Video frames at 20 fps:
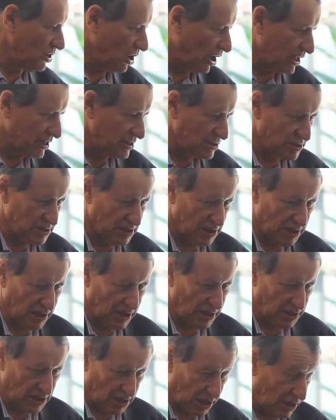
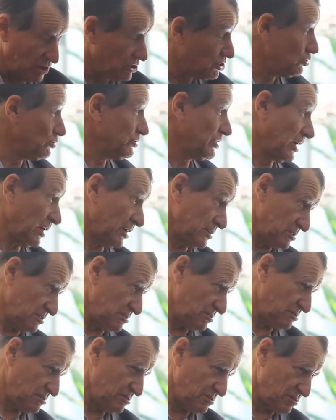
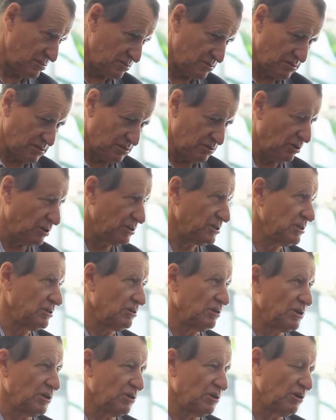2000, not
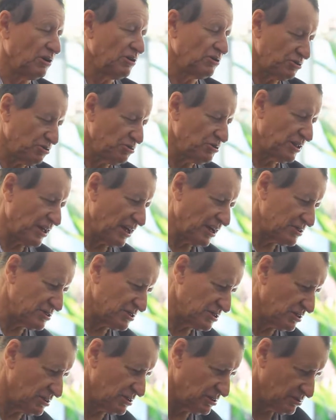1999,
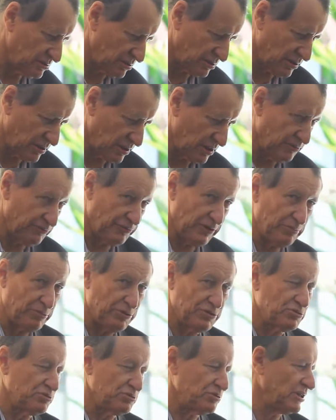2000,
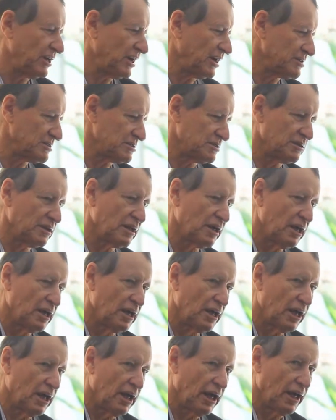in February 2000,
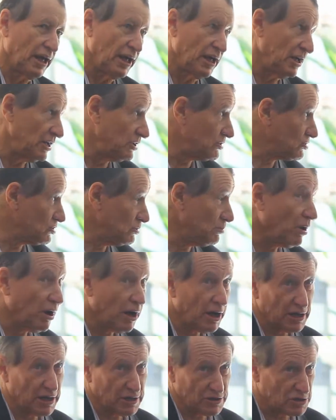
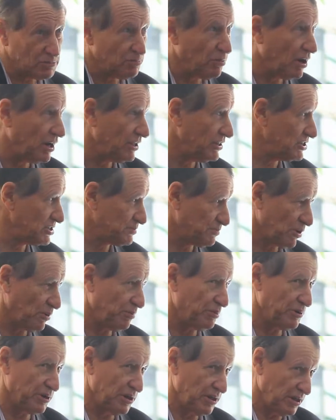to buy
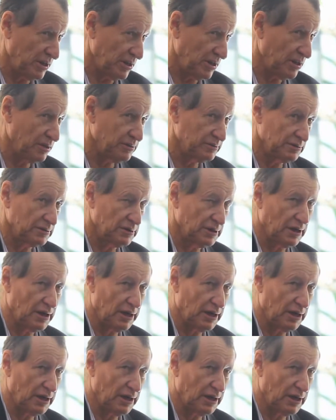this property here.